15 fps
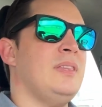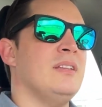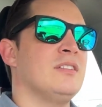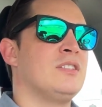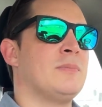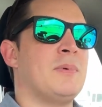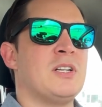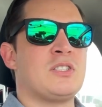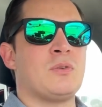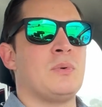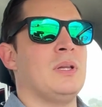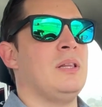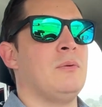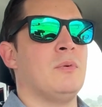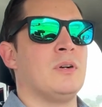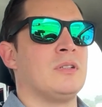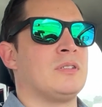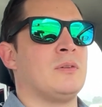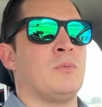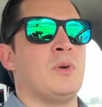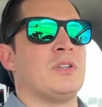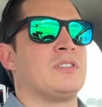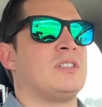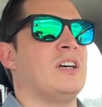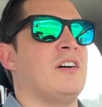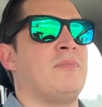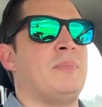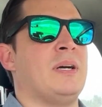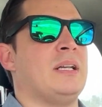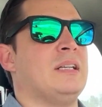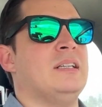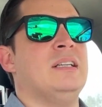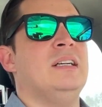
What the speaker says: It's a bunch of really weird stuff, but